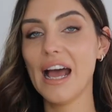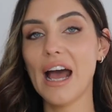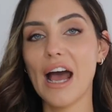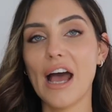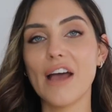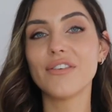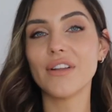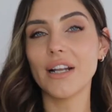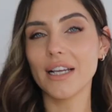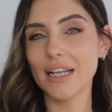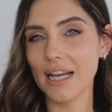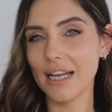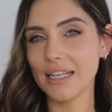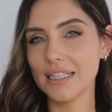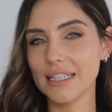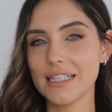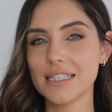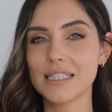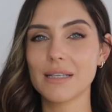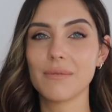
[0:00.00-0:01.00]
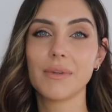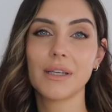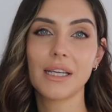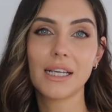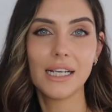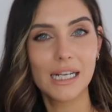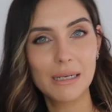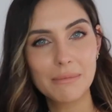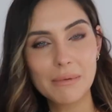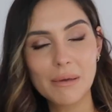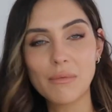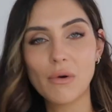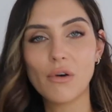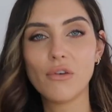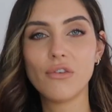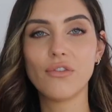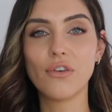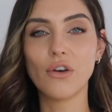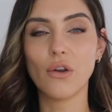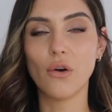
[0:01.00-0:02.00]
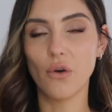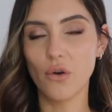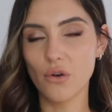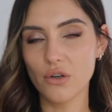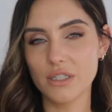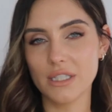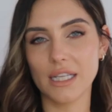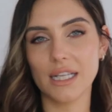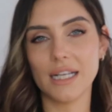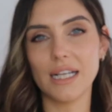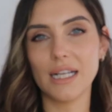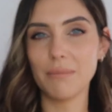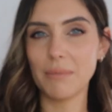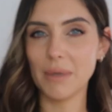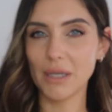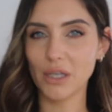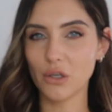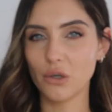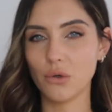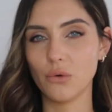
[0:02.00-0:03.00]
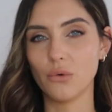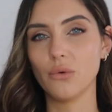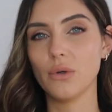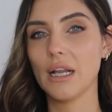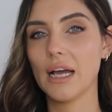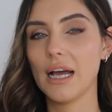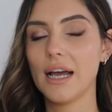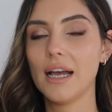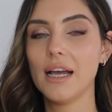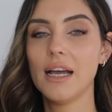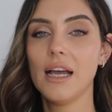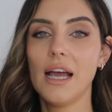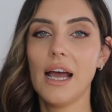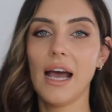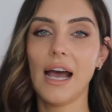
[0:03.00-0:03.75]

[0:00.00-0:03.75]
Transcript: I feel like I need something a little bit more floaty, a little bit cooler.